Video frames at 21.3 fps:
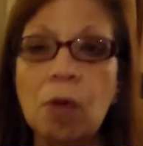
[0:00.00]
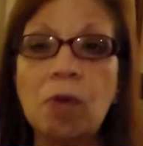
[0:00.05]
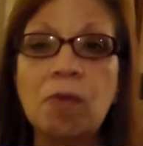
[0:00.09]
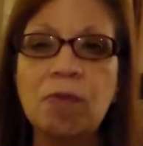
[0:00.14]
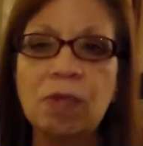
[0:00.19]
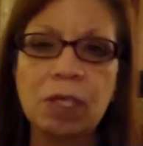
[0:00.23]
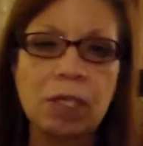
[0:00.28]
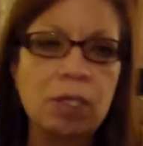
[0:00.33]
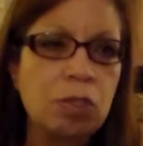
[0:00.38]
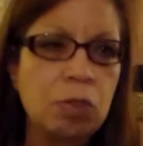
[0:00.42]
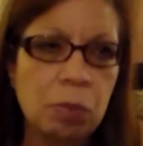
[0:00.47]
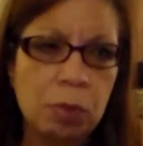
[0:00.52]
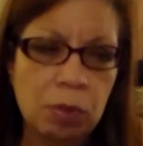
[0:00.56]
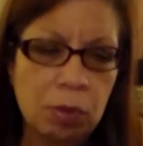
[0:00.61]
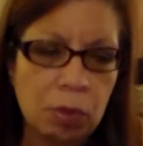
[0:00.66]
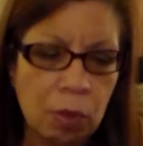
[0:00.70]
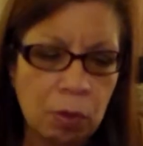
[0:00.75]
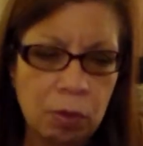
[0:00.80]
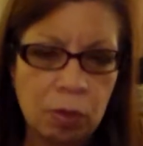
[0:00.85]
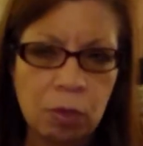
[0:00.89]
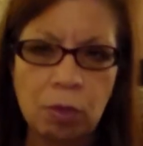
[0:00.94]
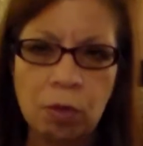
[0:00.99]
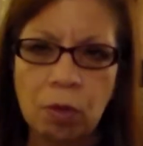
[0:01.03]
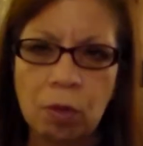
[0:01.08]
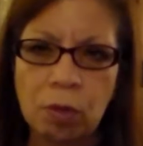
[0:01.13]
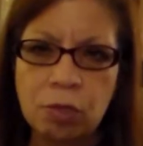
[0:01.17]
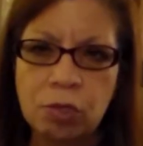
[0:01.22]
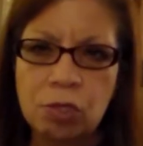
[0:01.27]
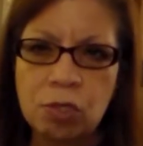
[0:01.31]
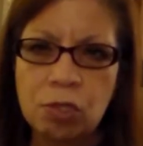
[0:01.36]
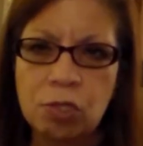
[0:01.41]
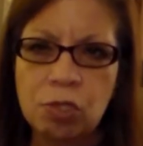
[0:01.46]
or Village when you go to your
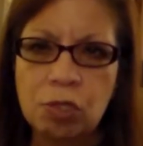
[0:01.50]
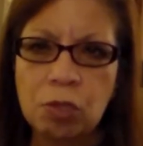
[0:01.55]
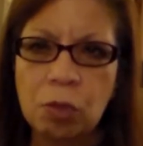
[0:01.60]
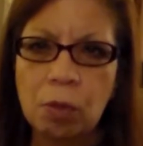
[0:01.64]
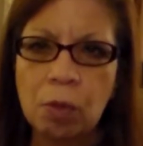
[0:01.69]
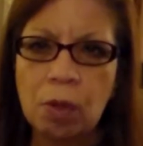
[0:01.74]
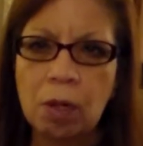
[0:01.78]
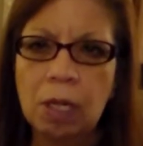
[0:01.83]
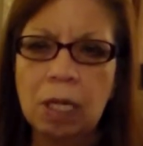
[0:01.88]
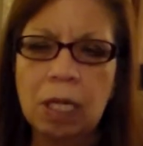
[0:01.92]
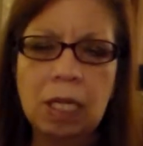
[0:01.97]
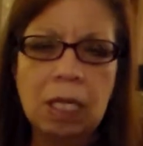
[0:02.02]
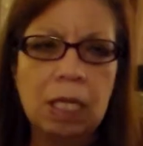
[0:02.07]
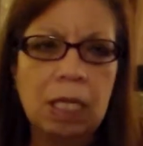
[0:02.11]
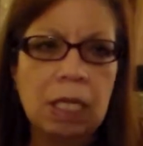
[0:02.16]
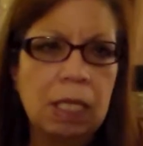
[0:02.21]
grocery store,